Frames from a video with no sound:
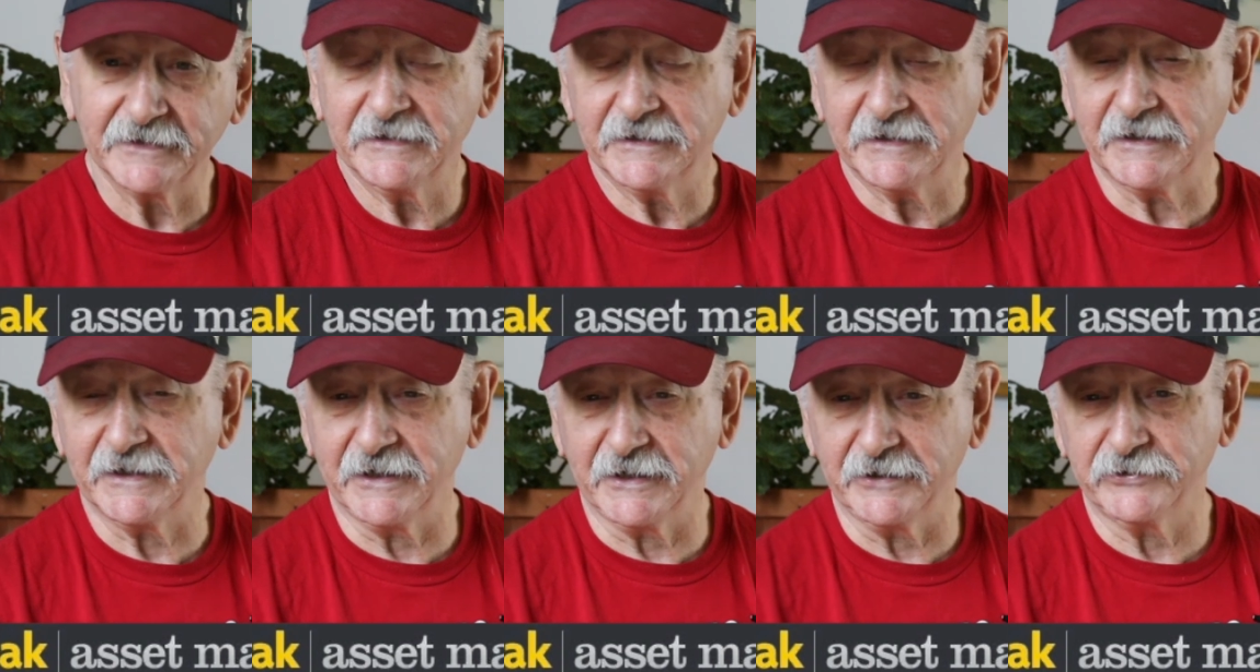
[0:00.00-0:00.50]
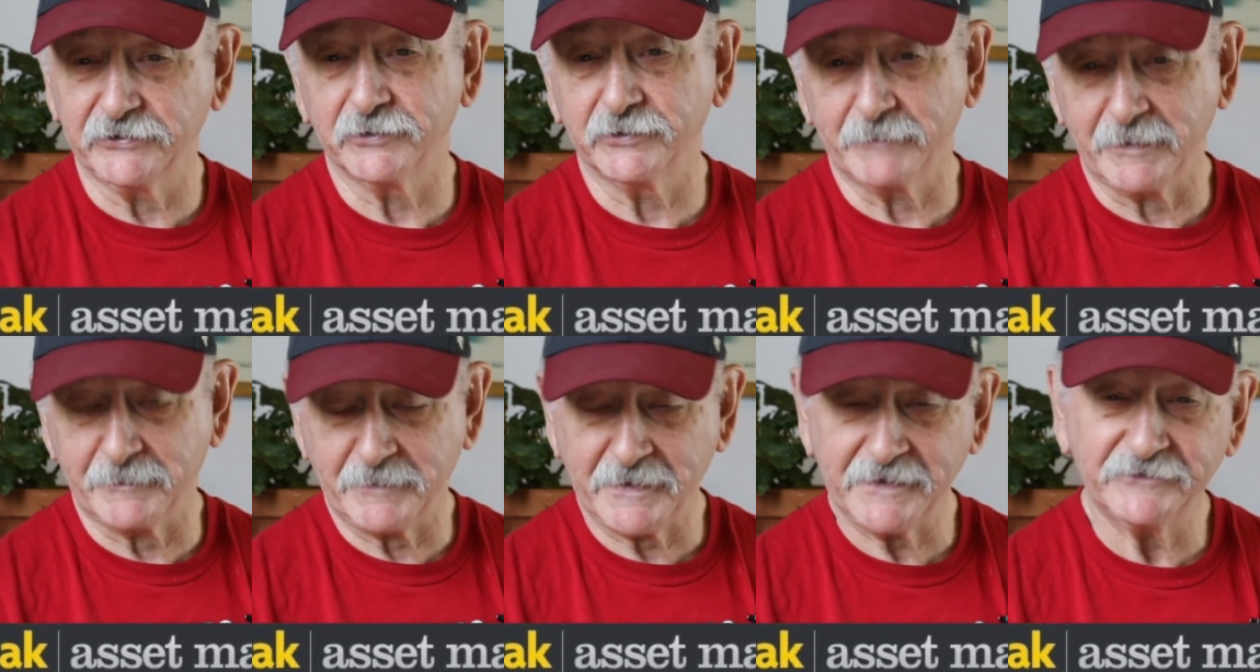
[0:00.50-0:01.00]
uh, you go to my
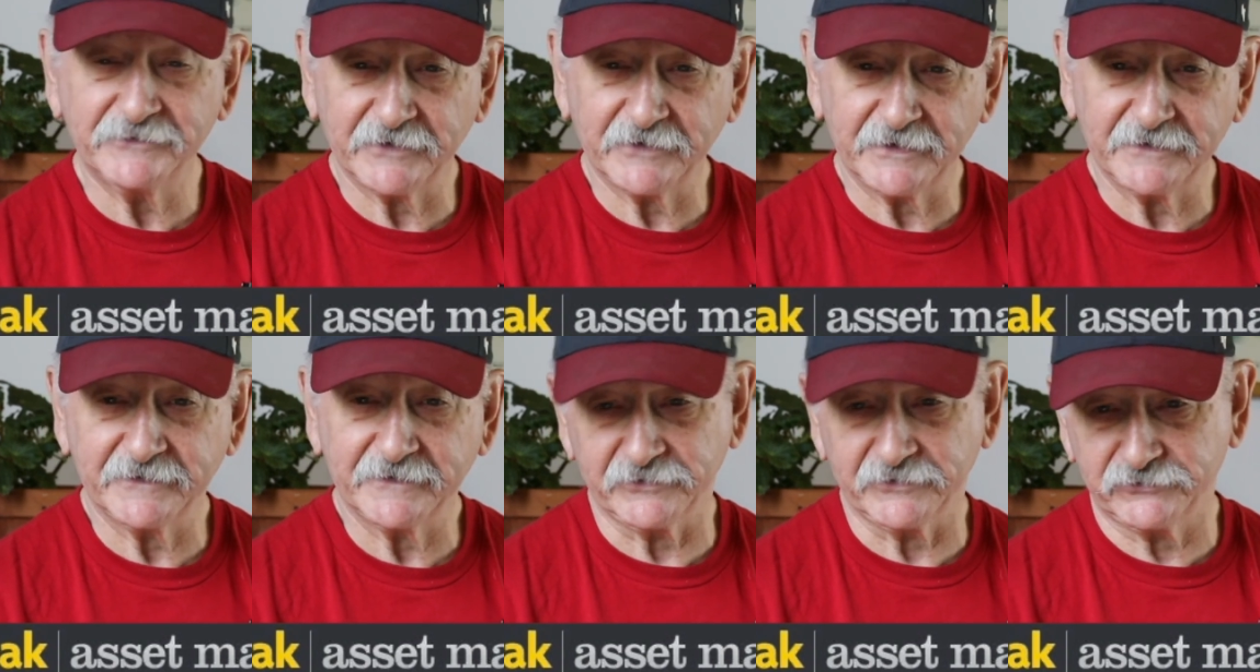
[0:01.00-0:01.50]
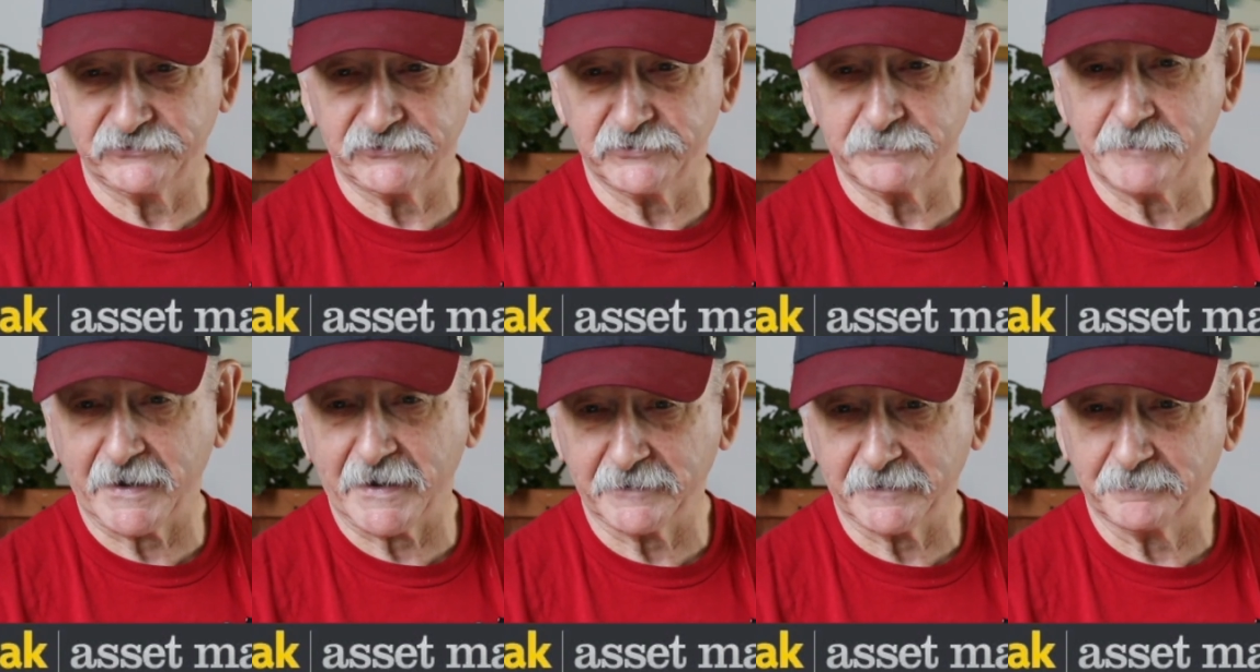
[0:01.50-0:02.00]
paid site, that's
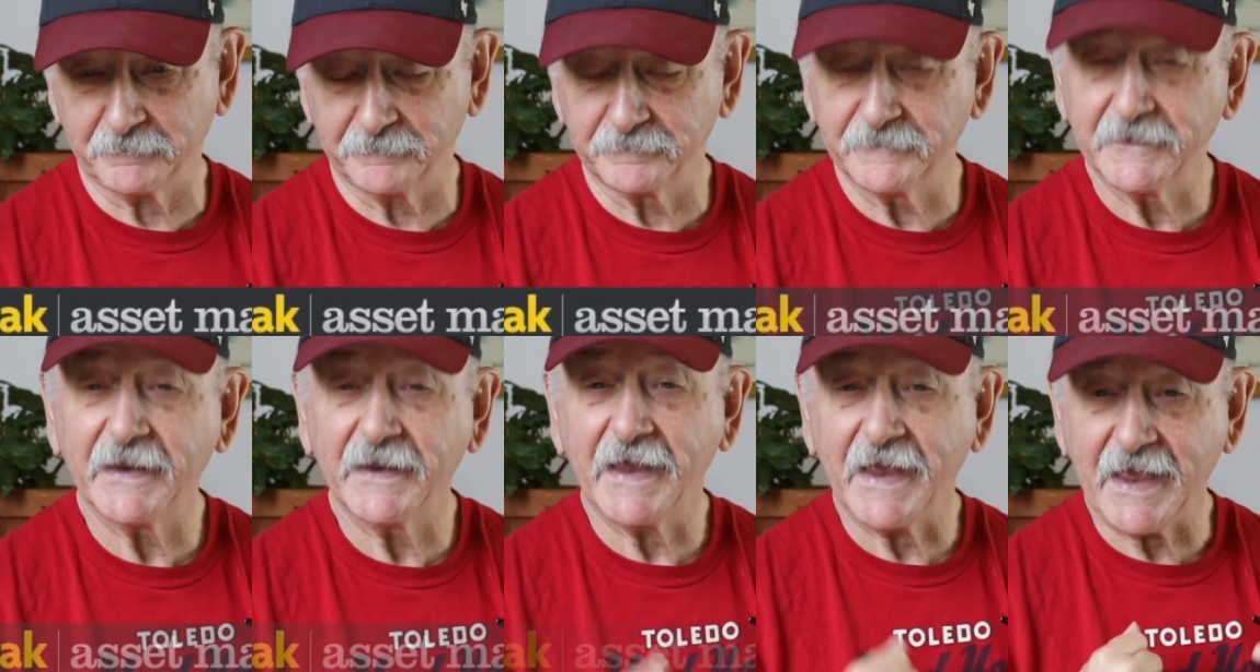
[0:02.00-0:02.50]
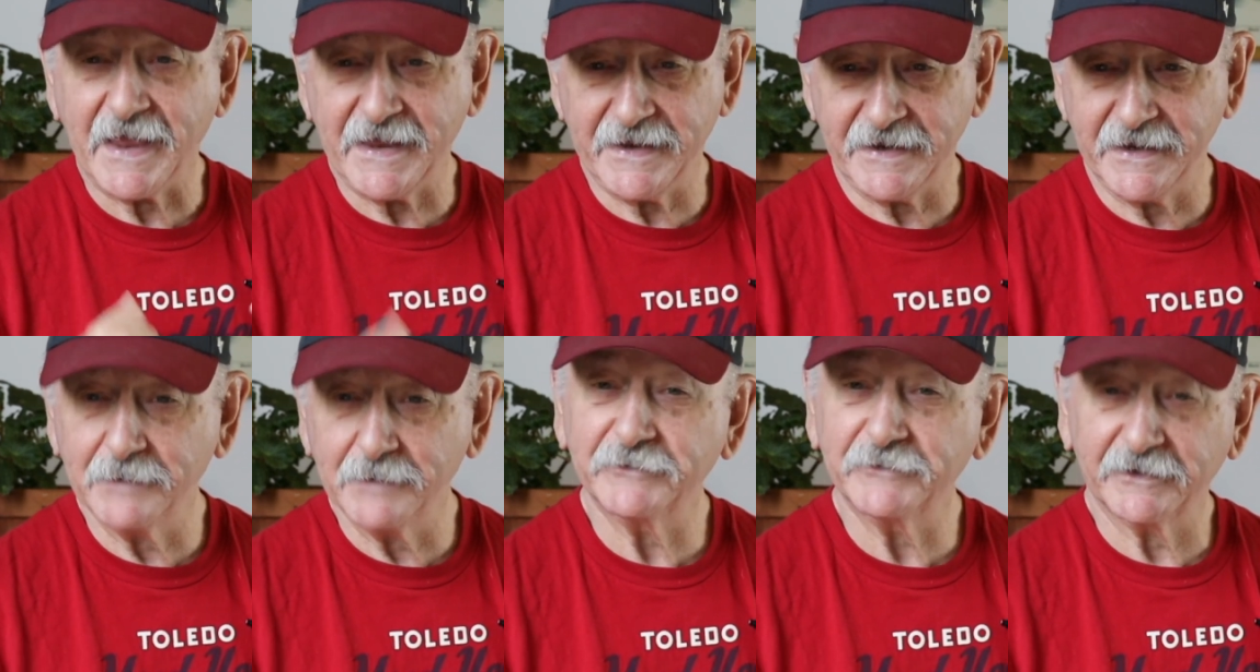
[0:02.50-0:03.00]

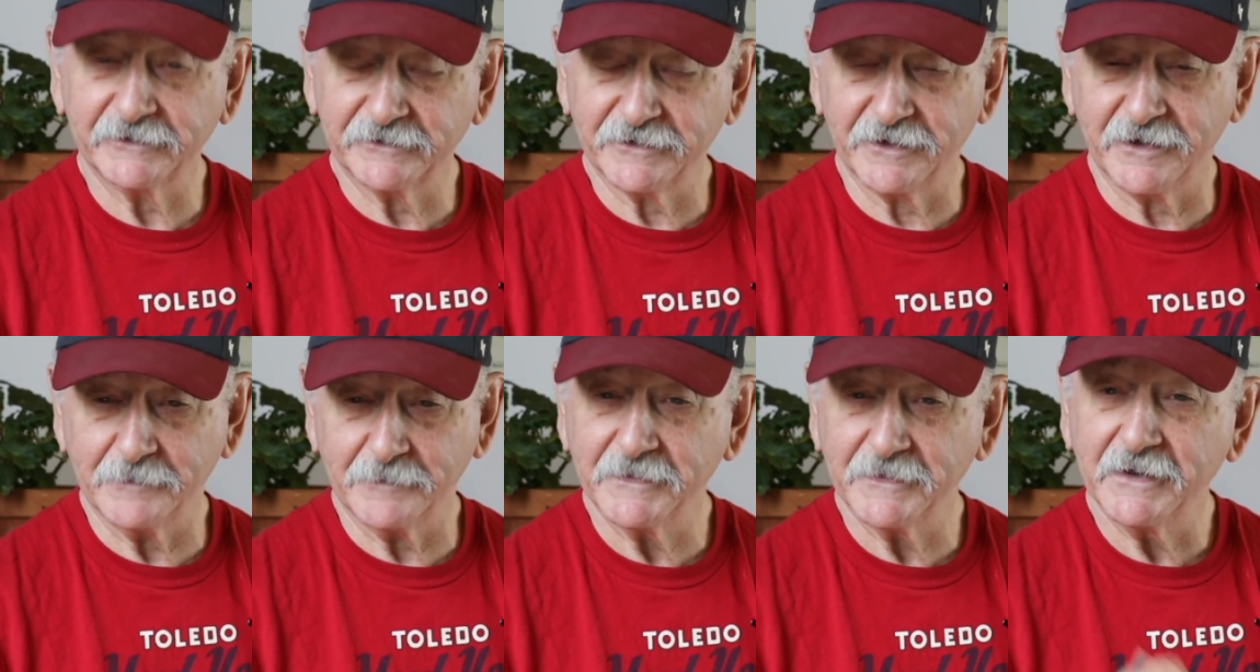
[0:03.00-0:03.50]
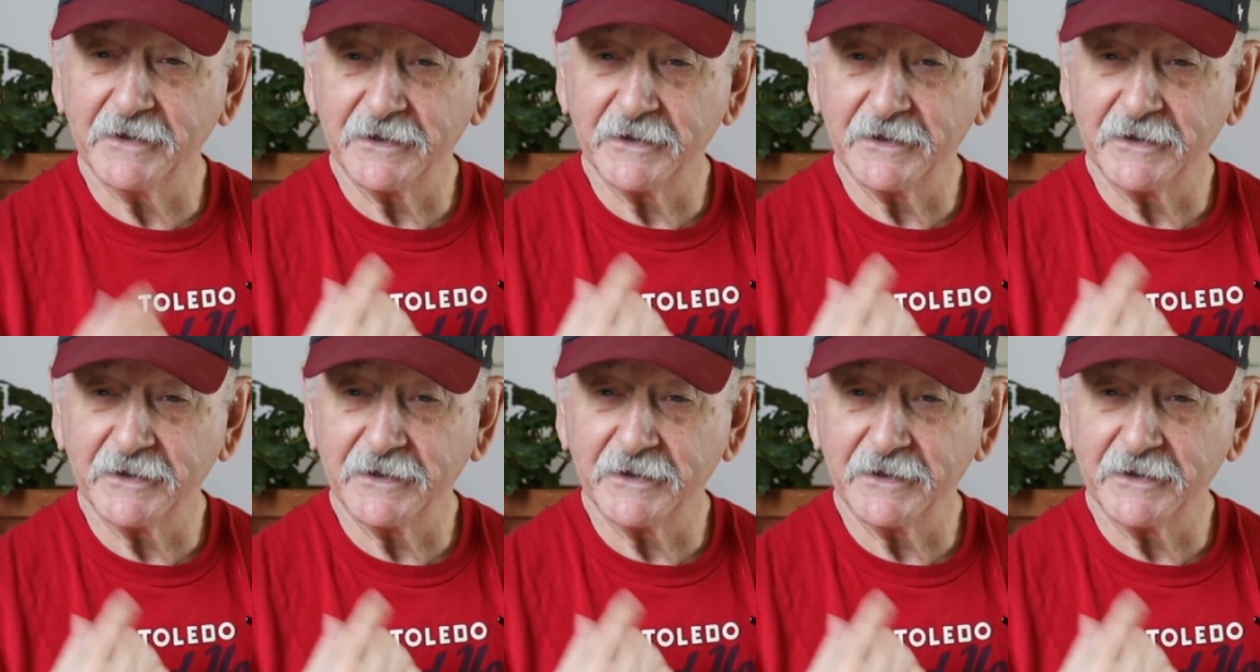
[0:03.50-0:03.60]
jubakam.com.